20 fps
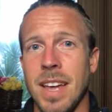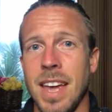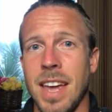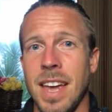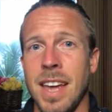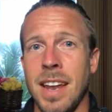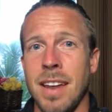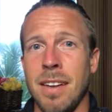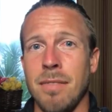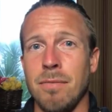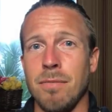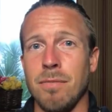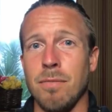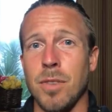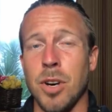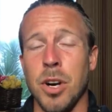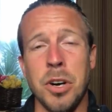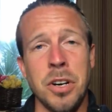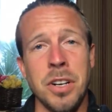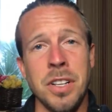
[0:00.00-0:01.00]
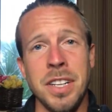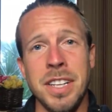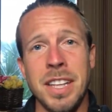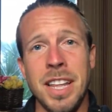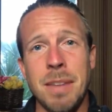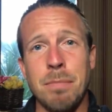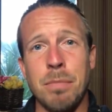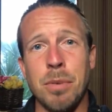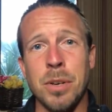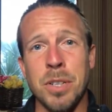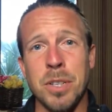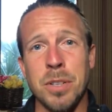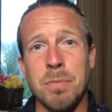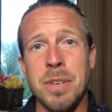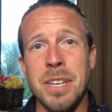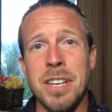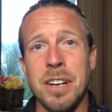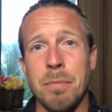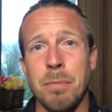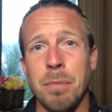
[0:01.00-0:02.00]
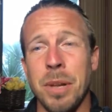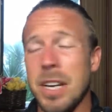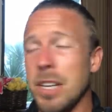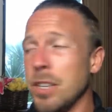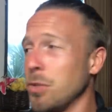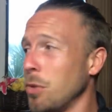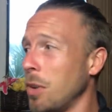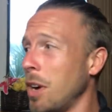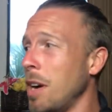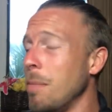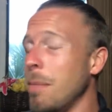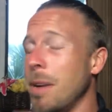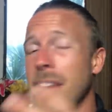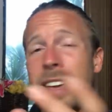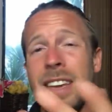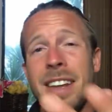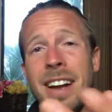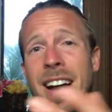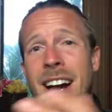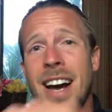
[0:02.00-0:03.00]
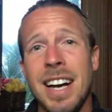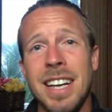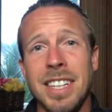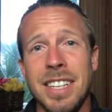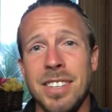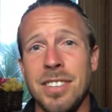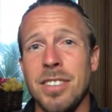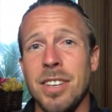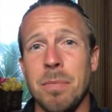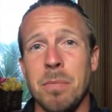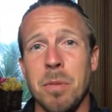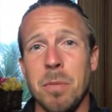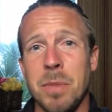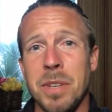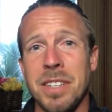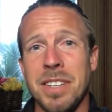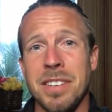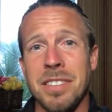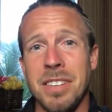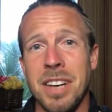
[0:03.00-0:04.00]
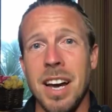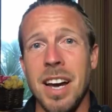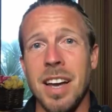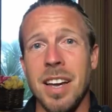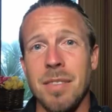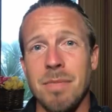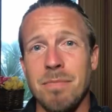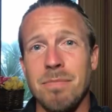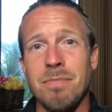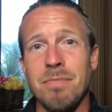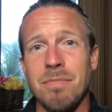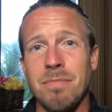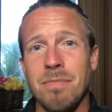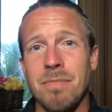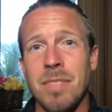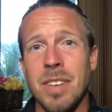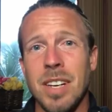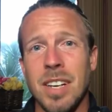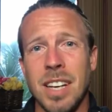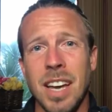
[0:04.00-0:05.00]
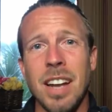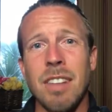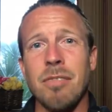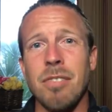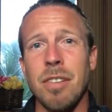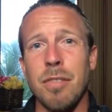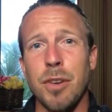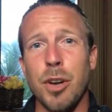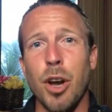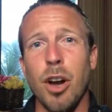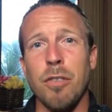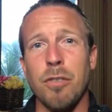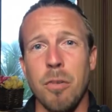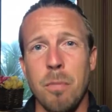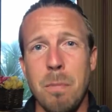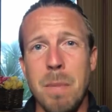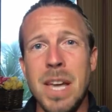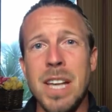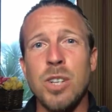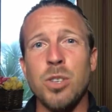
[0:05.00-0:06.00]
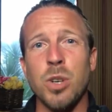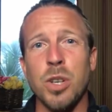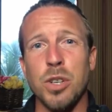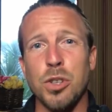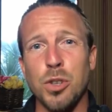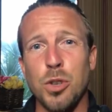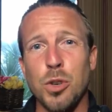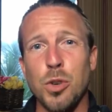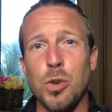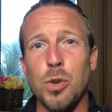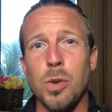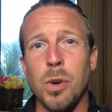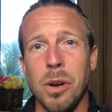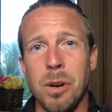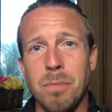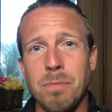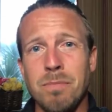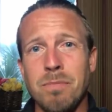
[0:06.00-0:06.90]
And currently, that puts me in a place where I'm in a highly supplemented diet, kind of living off a of matrix goo.